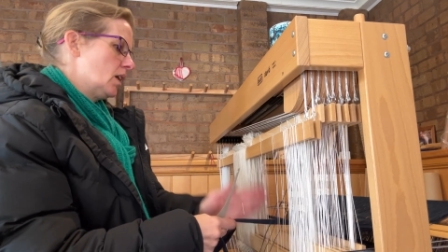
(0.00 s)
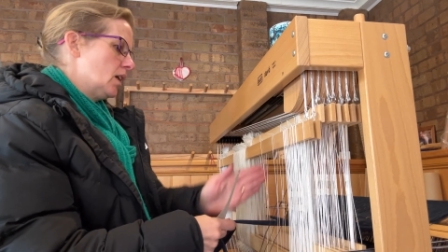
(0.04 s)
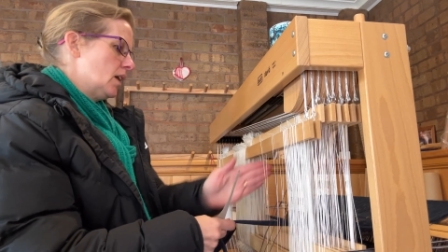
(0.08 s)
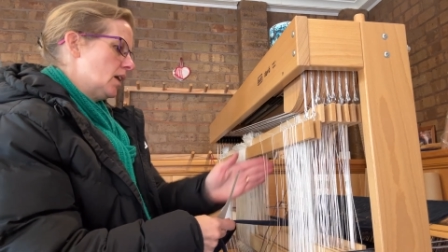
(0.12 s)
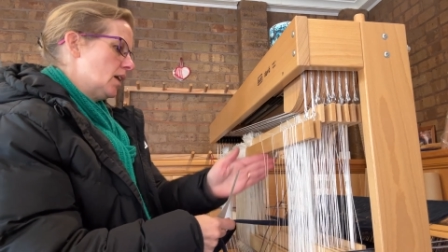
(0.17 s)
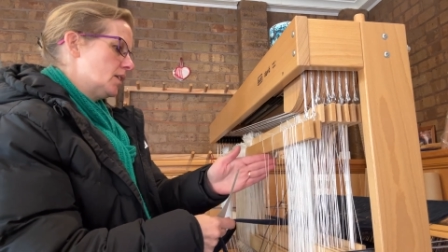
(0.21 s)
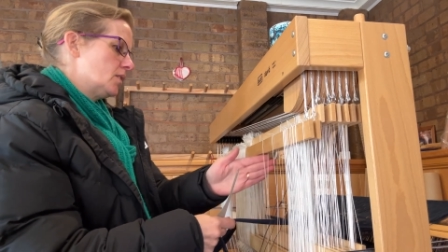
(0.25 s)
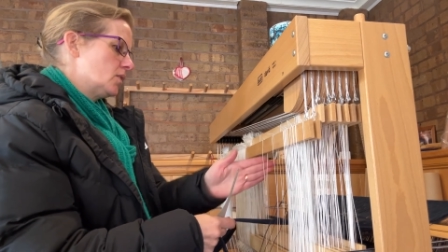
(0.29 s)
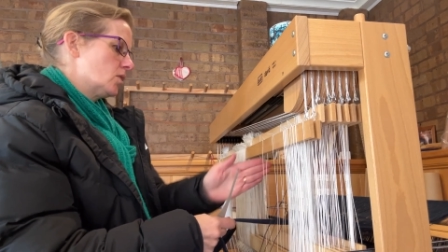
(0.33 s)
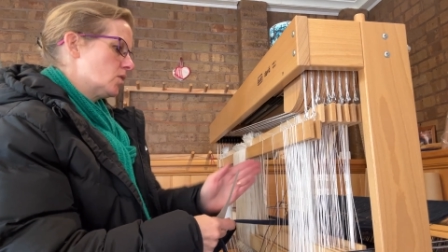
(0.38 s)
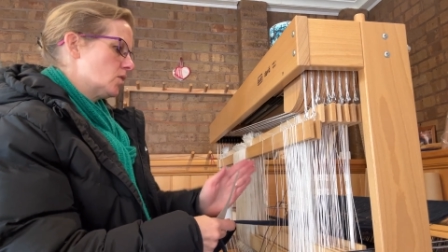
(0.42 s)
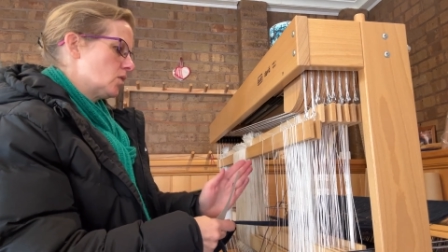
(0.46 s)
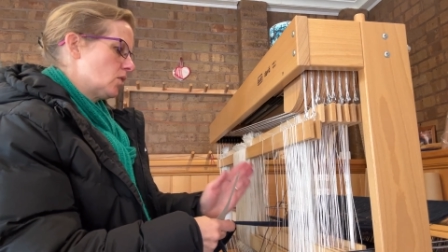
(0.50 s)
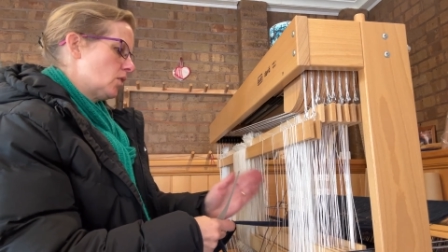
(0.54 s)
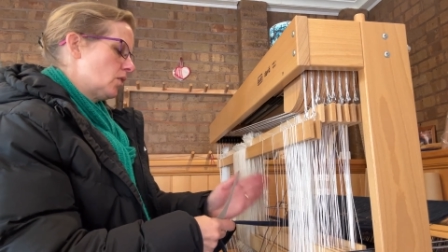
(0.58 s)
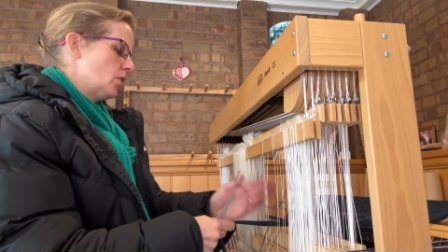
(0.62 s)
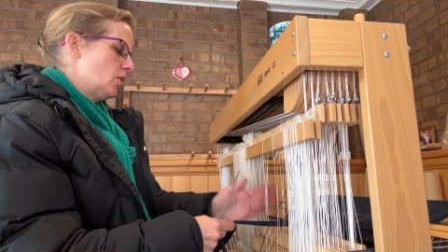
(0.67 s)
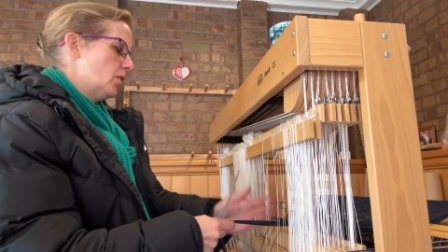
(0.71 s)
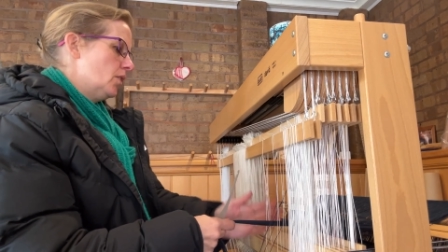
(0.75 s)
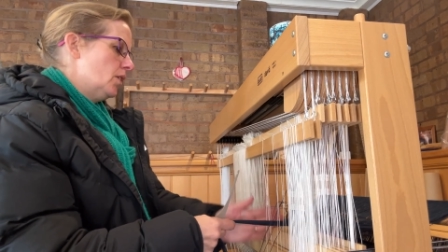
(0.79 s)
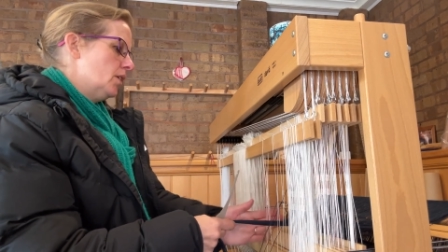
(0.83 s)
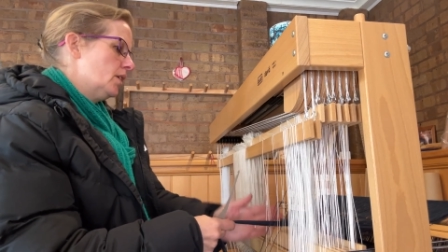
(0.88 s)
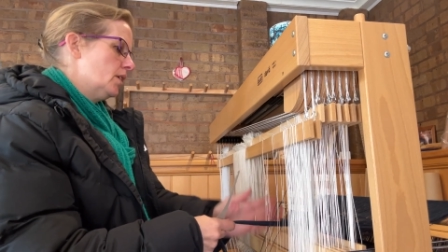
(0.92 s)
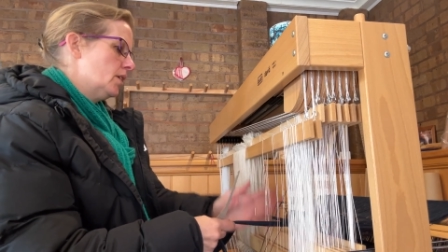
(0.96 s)
And
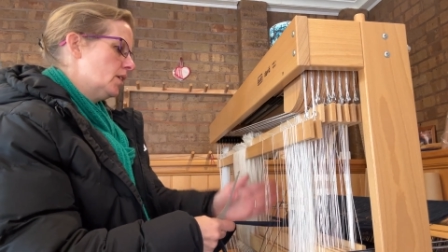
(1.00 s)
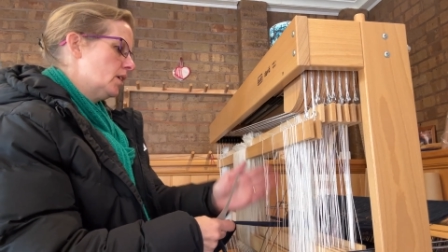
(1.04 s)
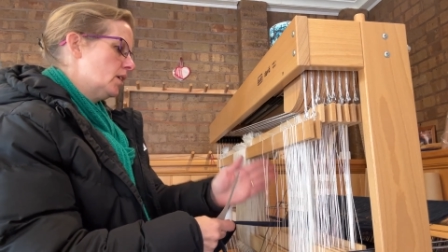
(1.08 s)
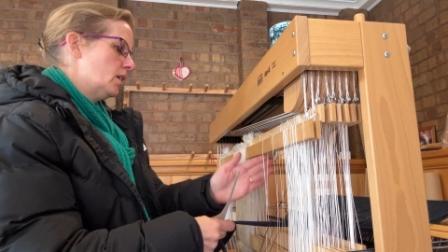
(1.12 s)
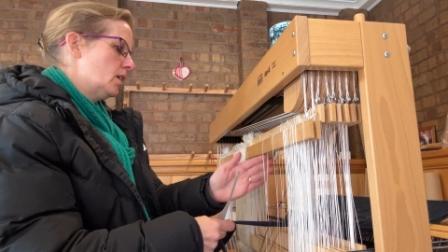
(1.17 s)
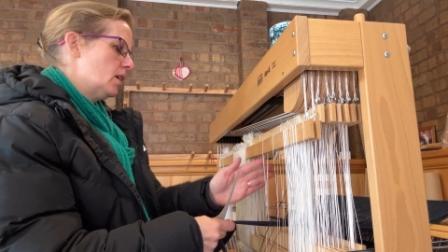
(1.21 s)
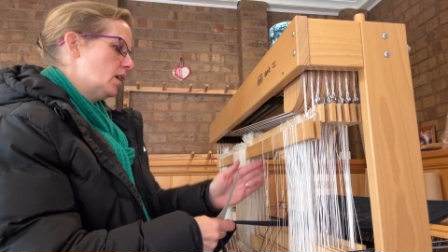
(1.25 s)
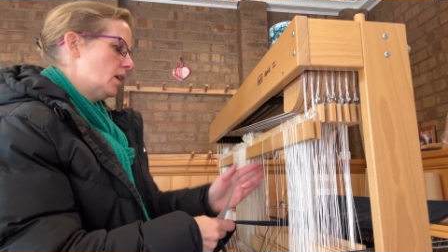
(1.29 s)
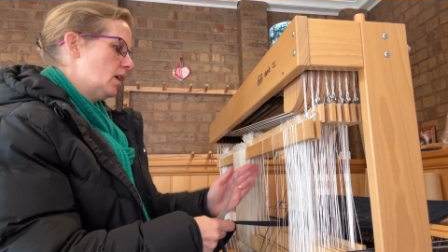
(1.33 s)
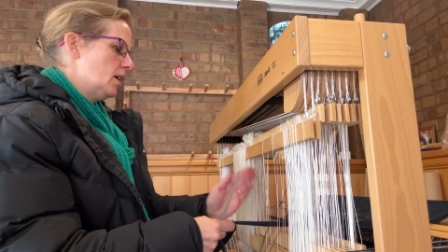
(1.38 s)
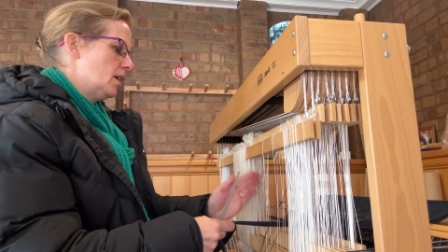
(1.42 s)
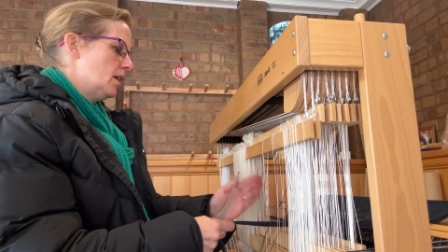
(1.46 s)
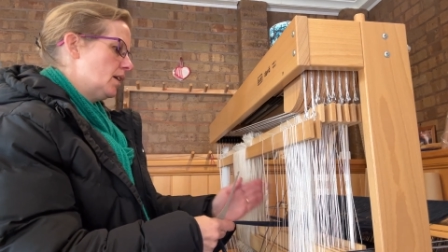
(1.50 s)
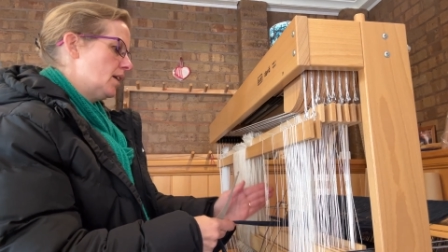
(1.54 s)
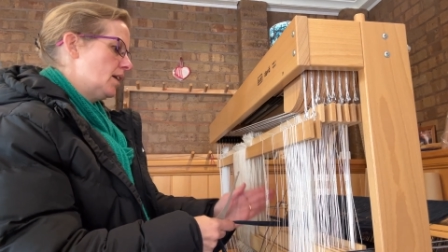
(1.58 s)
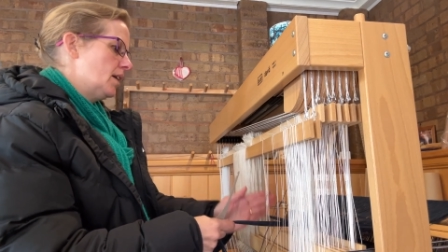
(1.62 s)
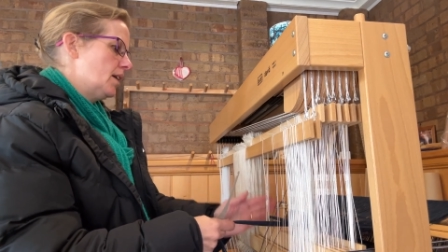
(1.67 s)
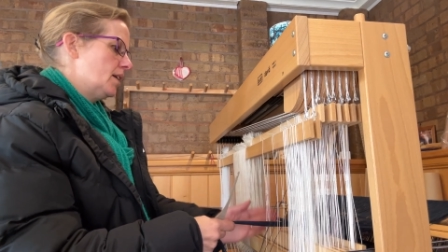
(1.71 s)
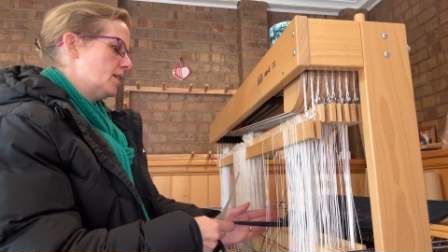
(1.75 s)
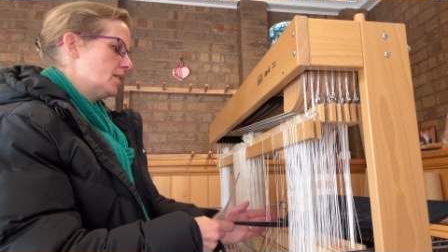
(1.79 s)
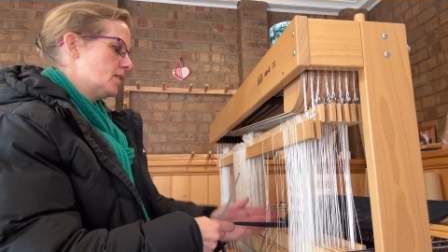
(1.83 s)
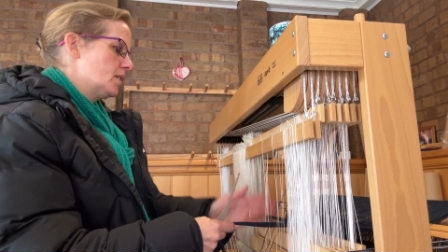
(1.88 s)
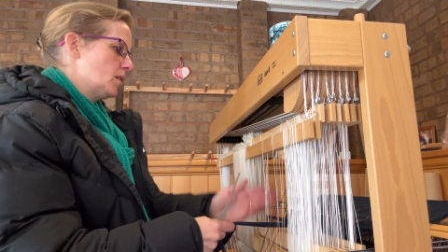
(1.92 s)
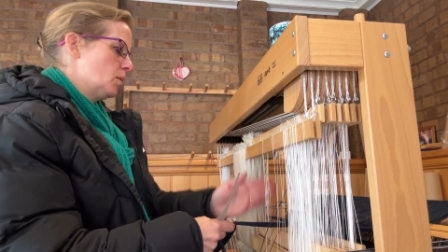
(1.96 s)
so
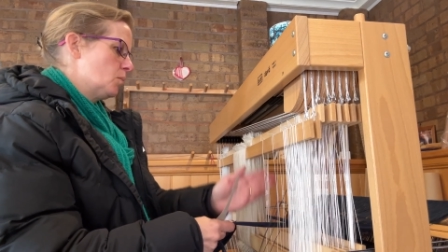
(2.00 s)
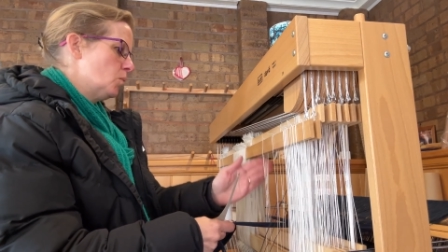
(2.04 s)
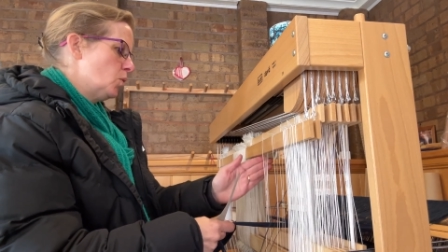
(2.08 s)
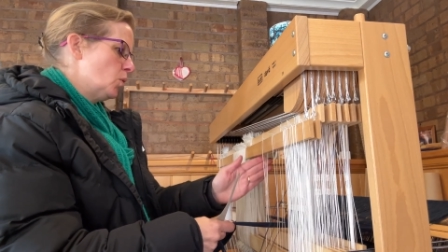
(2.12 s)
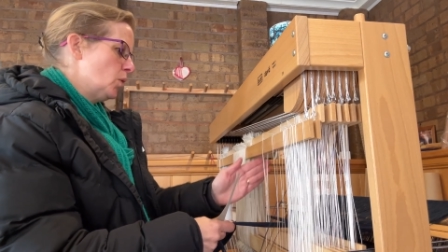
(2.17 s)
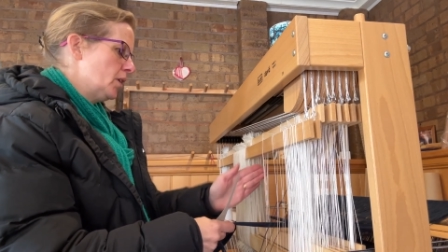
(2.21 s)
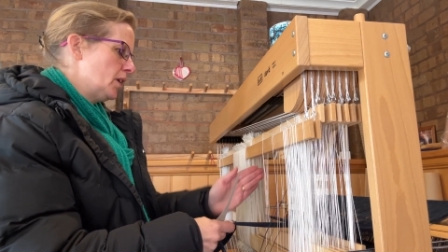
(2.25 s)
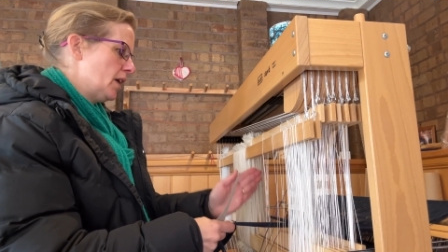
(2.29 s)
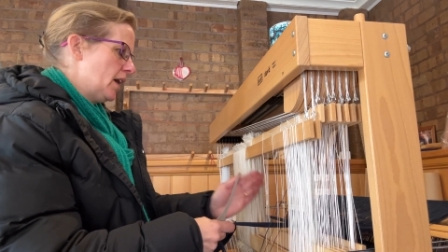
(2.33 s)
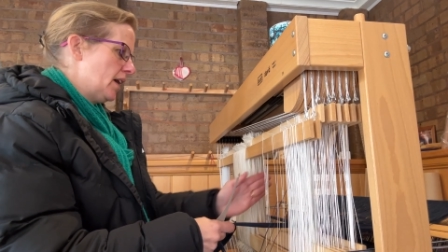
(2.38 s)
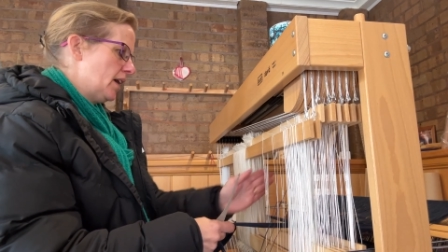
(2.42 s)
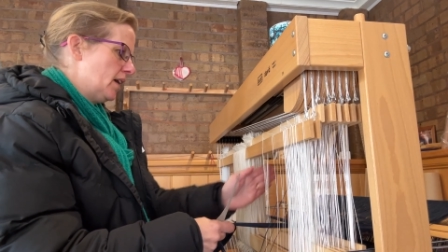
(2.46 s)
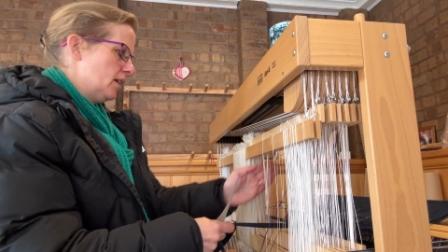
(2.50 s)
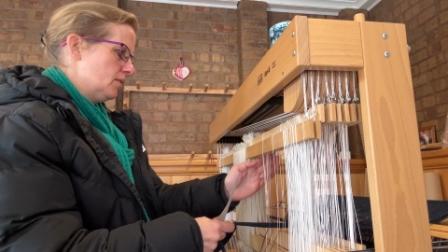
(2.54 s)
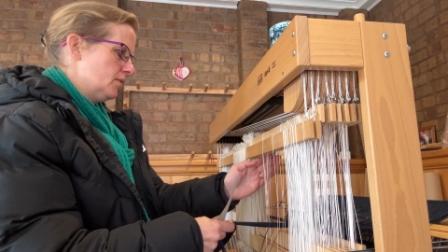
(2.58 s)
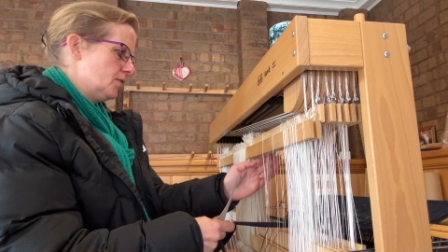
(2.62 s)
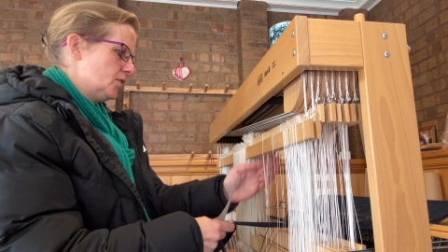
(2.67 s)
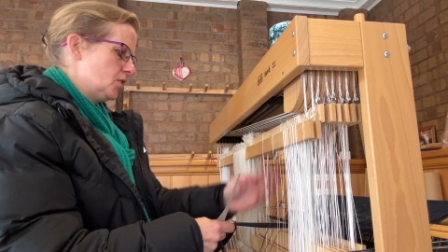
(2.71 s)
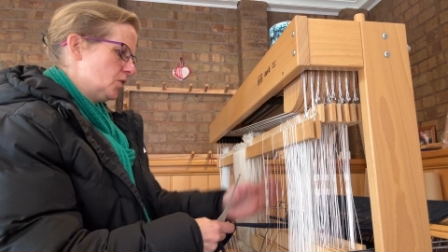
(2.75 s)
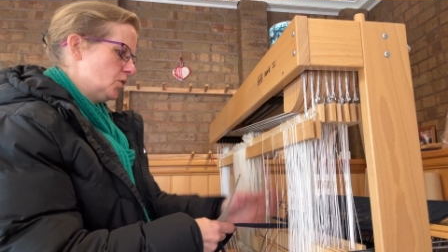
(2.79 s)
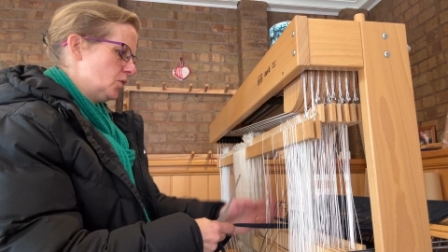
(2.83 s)
at some point I have